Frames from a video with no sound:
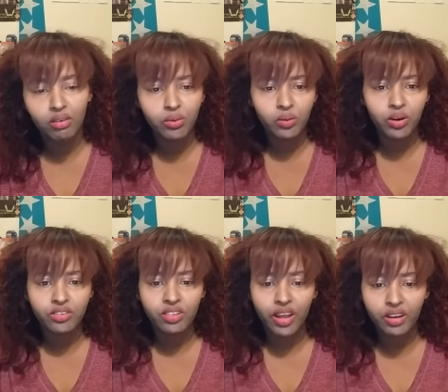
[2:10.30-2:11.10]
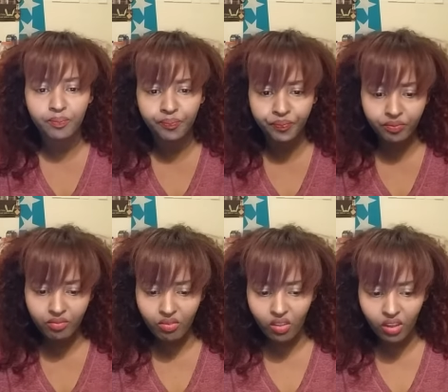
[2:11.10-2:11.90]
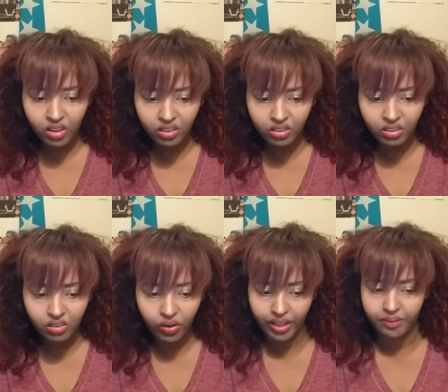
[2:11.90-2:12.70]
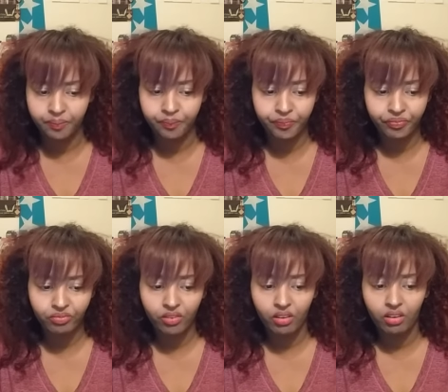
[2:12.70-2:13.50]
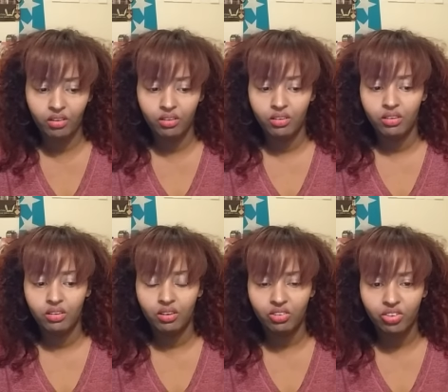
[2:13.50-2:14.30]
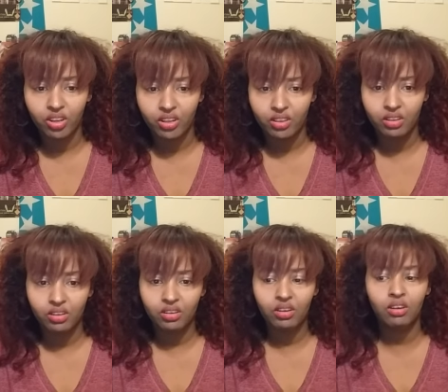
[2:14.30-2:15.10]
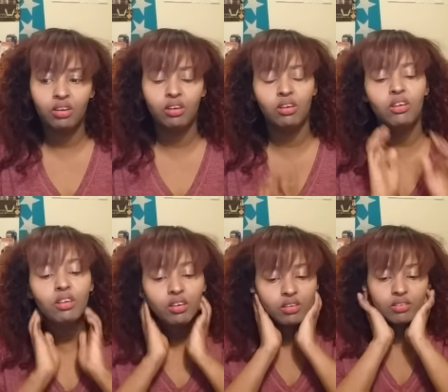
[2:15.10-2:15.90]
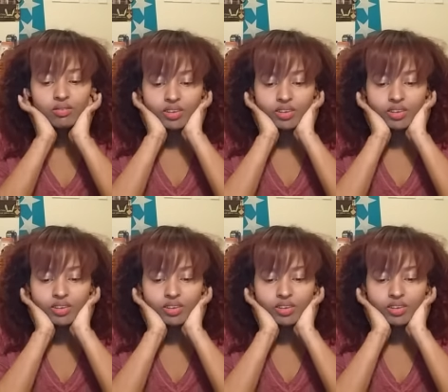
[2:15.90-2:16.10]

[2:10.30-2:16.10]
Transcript: I want to watch that. Okay. Youngjae, I think. Oh